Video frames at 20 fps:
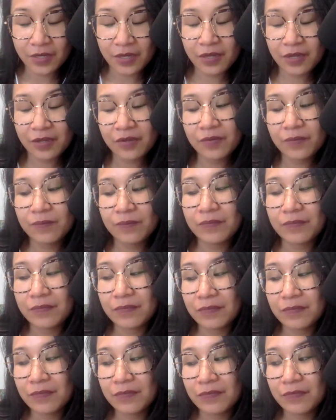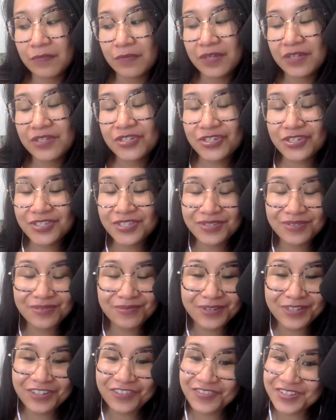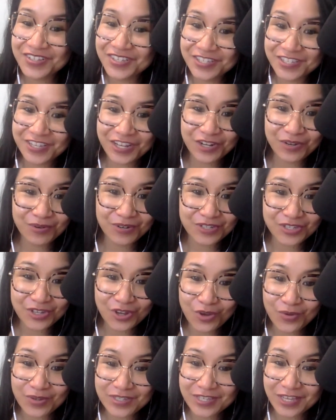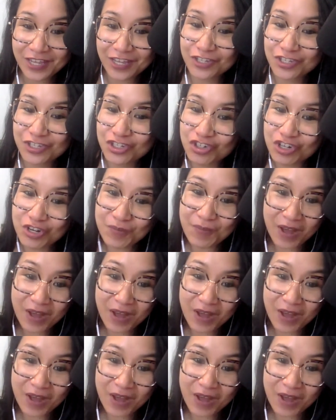Um, it's just we live in a society where it's always like extreme